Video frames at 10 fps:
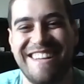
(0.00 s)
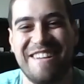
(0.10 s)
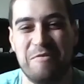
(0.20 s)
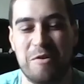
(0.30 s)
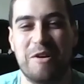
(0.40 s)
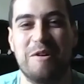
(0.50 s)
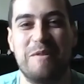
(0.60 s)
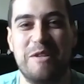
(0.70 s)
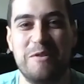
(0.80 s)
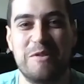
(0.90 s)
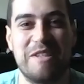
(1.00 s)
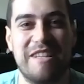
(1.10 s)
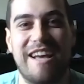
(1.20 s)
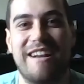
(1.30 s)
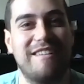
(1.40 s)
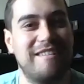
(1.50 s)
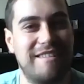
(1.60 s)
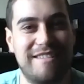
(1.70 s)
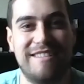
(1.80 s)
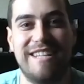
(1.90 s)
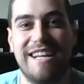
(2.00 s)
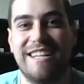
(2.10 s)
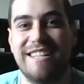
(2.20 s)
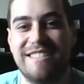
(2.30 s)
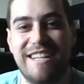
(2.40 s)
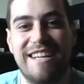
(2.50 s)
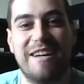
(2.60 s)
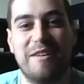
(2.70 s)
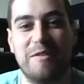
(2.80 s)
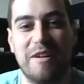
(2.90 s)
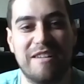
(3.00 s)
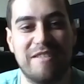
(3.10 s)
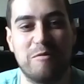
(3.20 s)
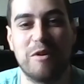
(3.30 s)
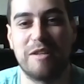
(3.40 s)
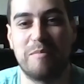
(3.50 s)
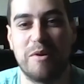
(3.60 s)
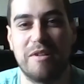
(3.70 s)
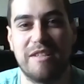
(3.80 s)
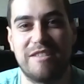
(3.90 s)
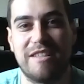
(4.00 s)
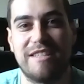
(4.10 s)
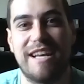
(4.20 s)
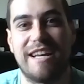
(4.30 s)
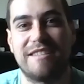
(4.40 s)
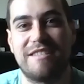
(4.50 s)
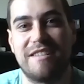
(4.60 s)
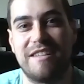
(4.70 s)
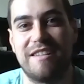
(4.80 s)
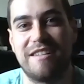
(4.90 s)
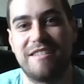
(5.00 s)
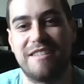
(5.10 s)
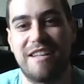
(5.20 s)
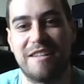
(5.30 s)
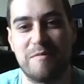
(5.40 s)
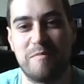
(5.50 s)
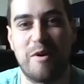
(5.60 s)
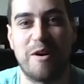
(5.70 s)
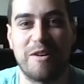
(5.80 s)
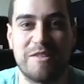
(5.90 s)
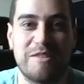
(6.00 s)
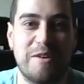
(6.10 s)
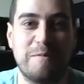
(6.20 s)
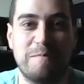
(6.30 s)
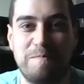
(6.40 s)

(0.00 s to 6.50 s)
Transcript: we're going to be using that day in and day out and really putting it to the test to get some parts. So